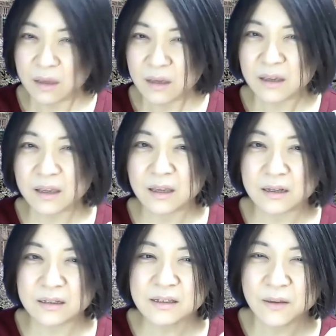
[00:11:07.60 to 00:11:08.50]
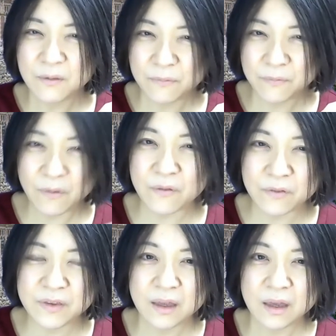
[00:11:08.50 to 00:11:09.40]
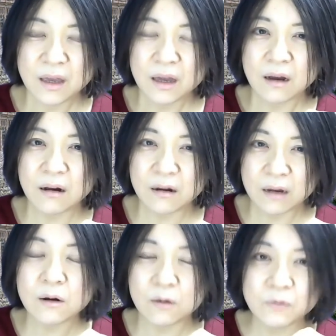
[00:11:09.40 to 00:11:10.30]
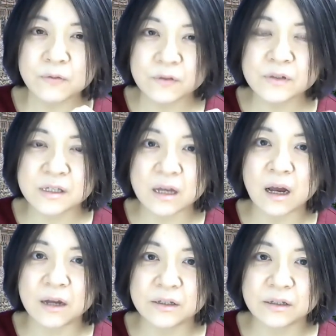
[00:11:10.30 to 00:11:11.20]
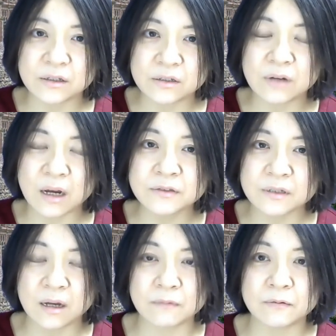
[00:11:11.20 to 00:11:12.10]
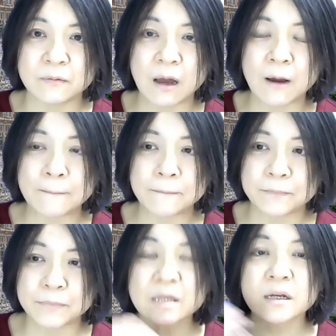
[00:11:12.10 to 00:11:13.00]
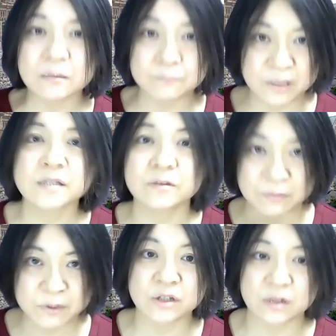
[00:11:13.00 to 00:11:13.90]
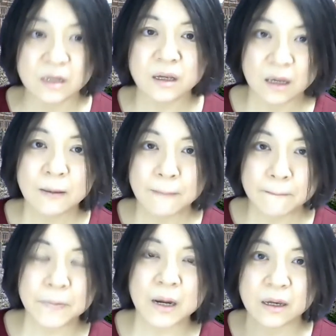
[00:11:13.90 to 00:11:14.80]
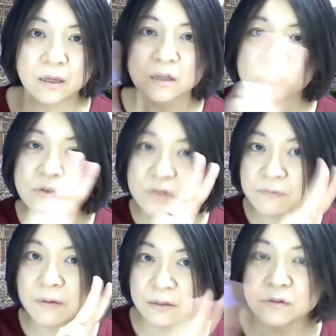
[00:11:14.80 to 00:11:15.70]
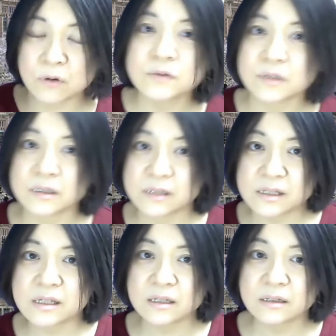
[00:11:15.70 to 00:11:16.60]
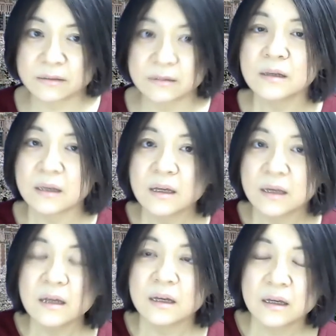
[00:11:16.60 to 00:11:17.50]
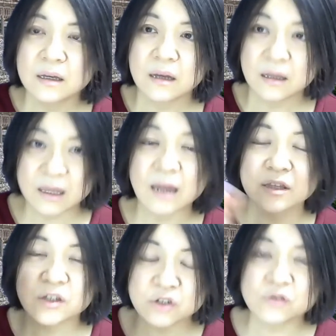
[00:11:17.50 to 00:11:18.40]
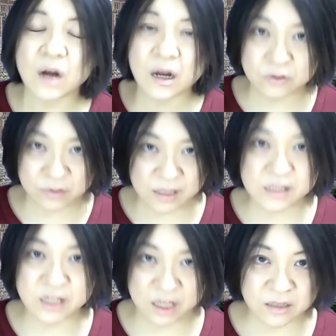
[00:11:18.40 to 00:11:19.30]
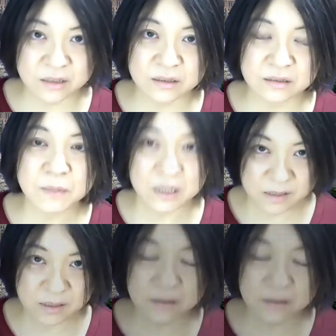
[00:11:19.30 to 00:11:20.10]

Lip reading: And fourth, of course, you have to have medical prescription by 2 different doctors that you are transgendered person.